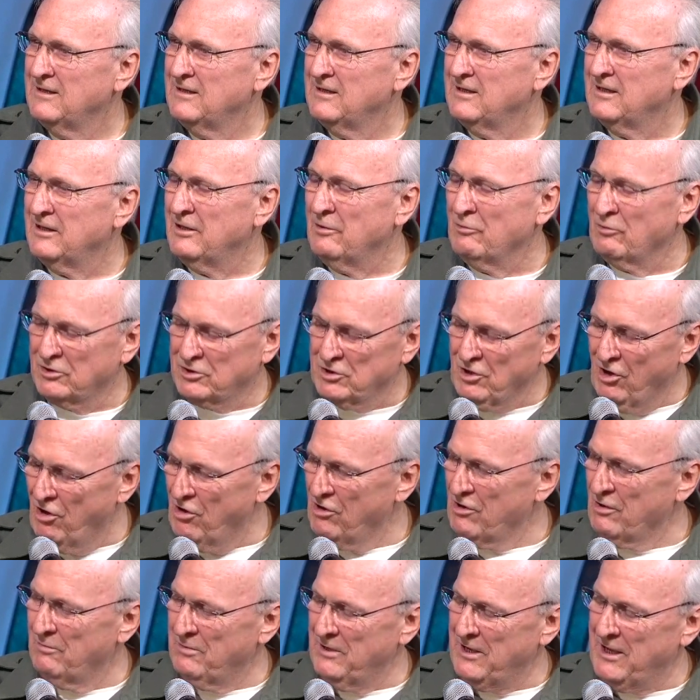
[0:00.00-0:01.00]
They would talk
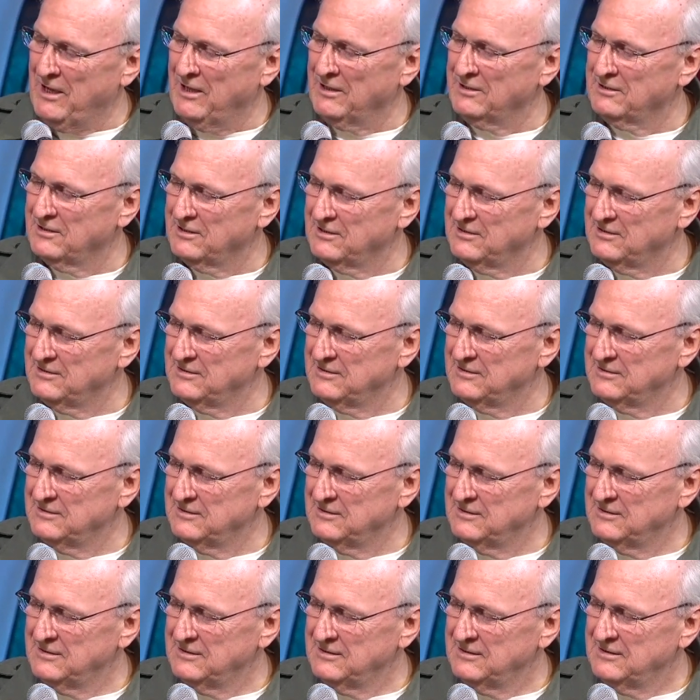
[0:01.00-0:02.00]
about
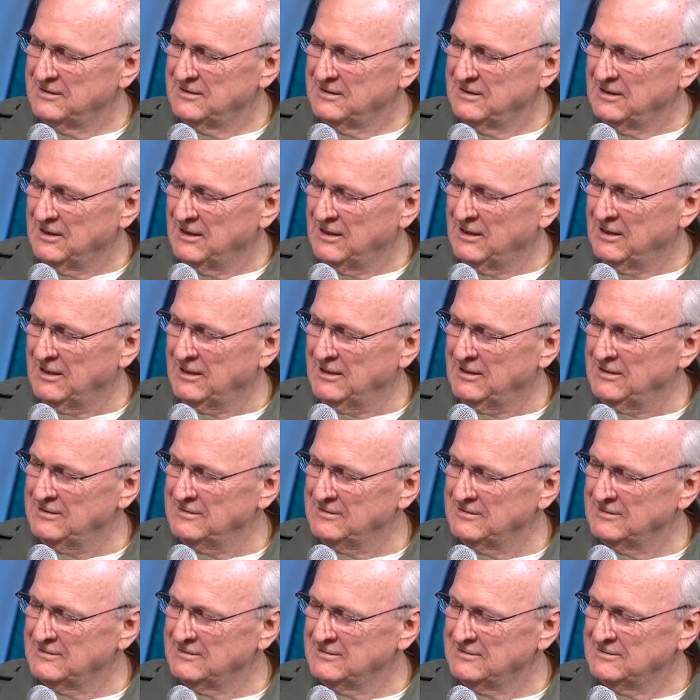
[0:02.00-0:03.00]
uh,
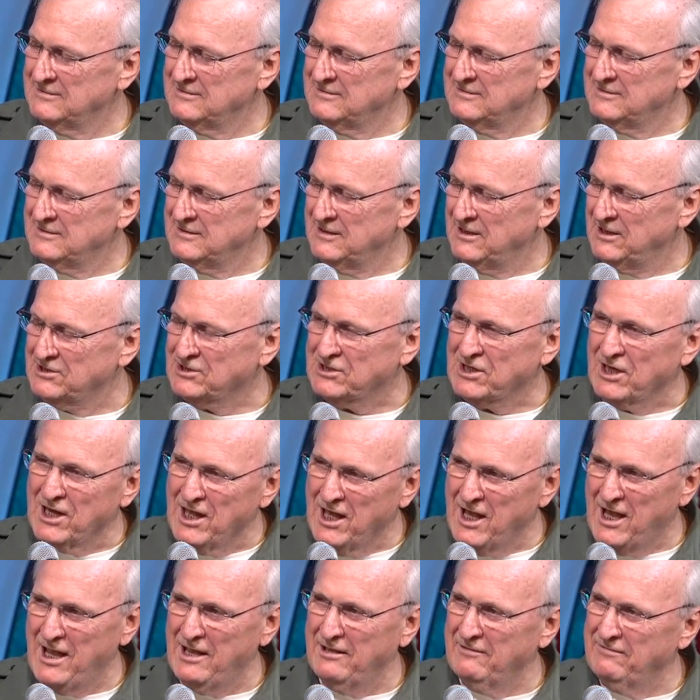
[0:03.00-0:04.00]
his
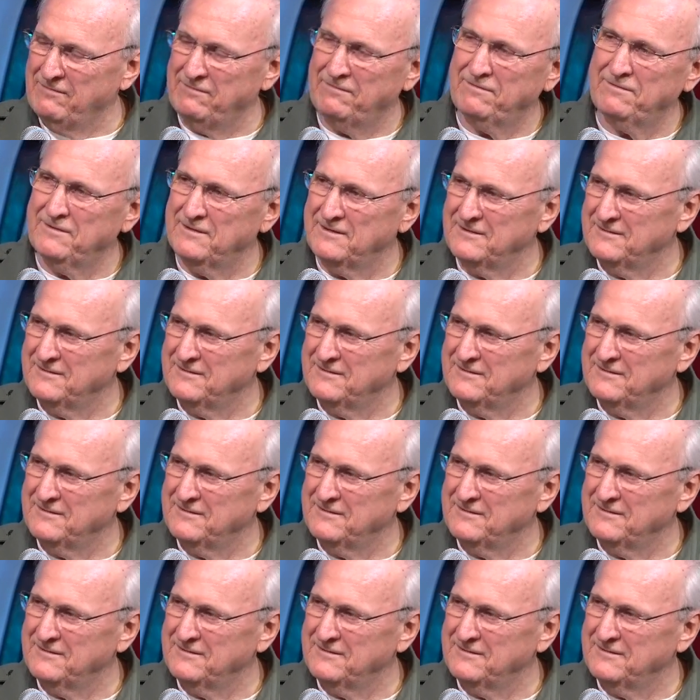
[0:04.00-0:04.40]
life,